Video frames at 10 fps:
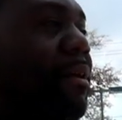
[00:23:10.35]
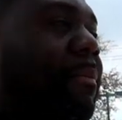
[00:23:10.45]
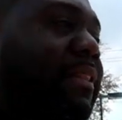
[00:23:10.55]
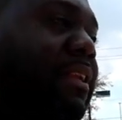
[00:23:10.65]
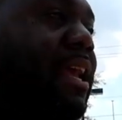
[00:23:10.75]
But
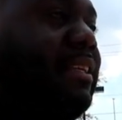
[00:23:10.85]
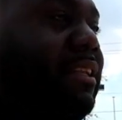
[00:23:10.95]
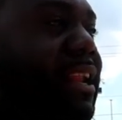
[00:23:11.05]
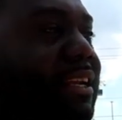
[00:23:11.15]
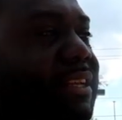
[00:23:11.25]
the next,
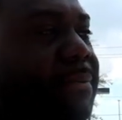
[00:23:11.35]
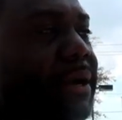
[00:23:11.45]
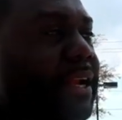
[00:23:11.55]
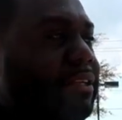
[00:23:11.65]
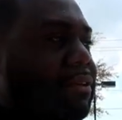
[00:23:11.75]
the next
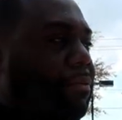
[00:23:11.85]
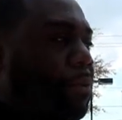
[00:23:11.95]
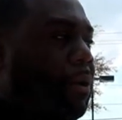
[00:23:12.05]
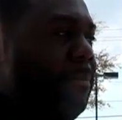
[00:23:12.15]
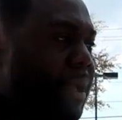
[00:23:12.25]
upgrade is
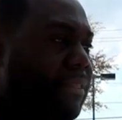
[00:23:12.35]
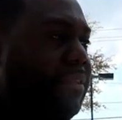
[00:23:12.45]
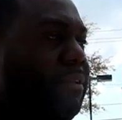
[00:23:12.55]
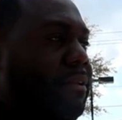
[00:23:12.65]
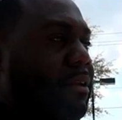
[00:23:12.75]
water meth.
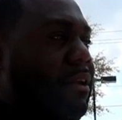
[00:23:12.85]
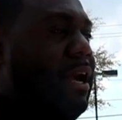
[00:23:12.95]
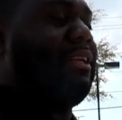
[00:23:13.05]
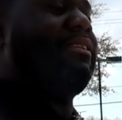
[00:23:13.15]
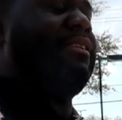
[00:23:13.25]

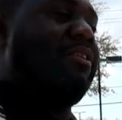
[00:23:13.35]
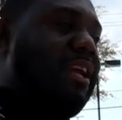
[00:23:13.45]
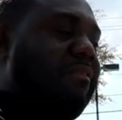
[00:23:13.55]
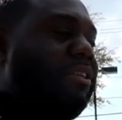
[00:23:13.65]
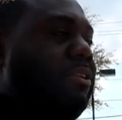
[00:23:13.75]
I just
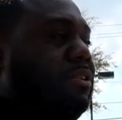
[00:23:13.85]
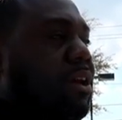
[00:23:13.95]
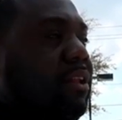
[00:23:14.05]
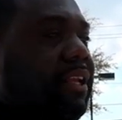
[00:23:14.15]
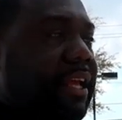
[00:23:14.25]
literally have to
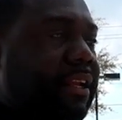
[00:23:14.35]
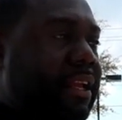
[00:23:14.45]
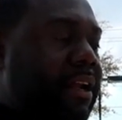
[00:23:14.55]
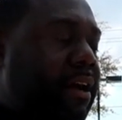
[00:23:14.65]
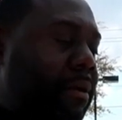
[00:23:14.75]
install the kit and
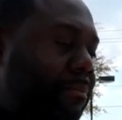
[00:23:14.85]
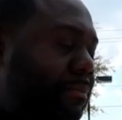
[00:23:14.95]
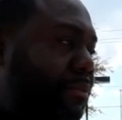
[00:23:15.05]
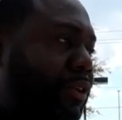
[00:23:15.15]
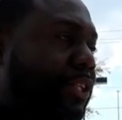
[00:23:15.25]
get um
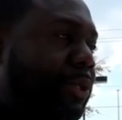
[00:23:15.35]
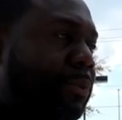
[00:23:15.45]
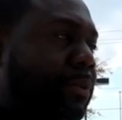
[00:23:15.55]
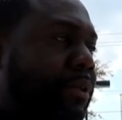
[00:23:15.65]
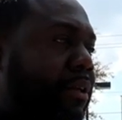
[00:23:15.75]

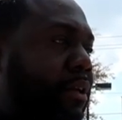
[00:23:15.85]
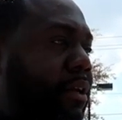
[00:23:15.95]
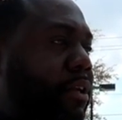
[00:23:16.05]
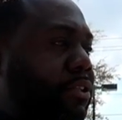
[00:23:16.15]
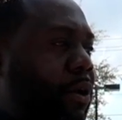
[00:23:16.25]
retuned.
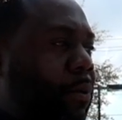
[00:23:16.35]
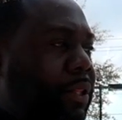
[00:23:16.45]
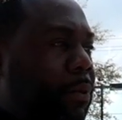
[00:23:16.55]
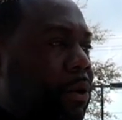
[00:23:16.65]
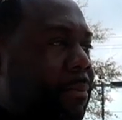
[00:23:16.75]
So
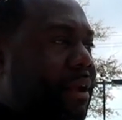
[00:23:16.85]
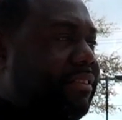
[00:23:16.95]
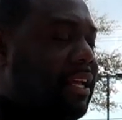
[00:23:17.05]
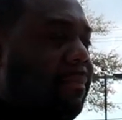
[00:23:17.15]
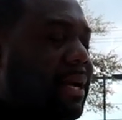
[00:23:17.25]
with the water
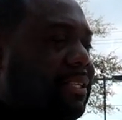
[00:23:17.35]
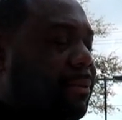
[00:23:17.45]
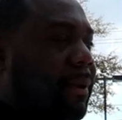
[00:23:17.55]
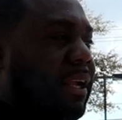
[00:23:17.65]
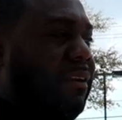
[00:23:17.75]
meth setup, I
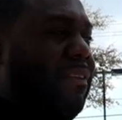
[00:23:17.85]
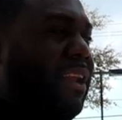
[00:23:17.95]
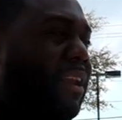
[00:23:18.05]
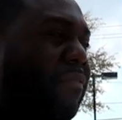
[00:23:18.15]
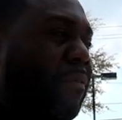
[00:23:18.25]
should be making
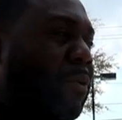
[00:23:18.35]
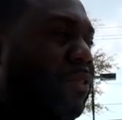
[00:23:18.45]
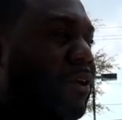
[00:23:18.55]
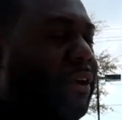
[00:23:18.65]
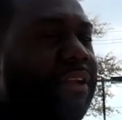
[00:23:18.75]
around like
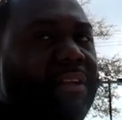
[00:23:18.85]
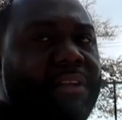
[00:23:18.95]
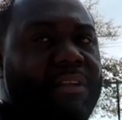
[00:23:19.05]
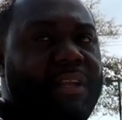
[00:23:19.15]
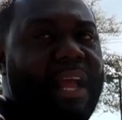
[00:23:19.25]
430 mm.
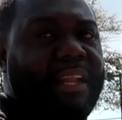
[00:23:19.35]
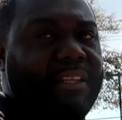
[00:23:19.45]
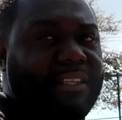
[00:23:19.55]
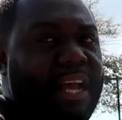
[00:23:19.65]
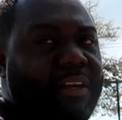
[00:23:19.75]
at the
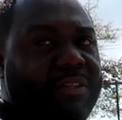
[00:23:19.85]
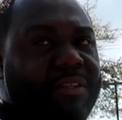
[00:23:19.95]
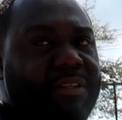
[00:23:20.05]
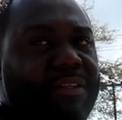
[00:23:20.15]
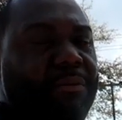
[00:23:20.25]
mm. tires,
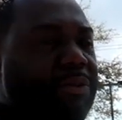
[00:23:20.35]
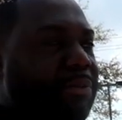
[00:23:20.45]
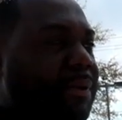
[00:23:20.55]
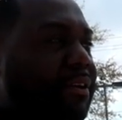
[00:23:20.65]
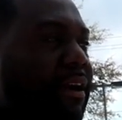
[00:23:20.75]
which
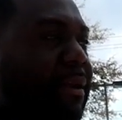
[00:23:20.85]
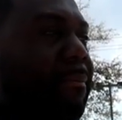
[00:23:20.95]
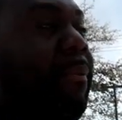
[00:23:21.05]
would be great.